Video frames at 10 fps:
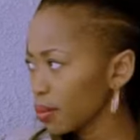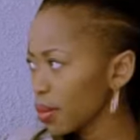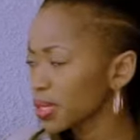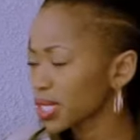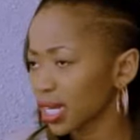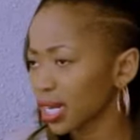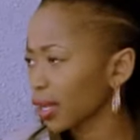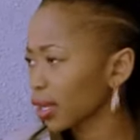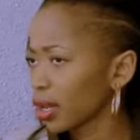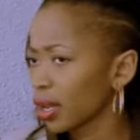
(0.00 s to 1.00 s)
maybe say
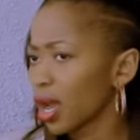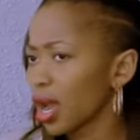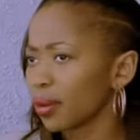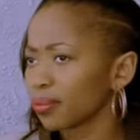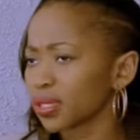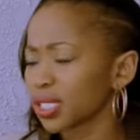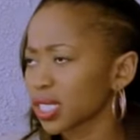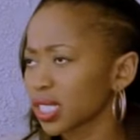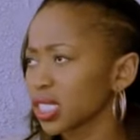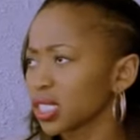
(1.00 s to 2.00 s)
like um,
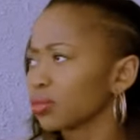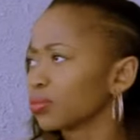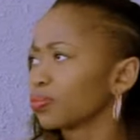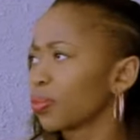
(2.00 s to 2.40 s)
16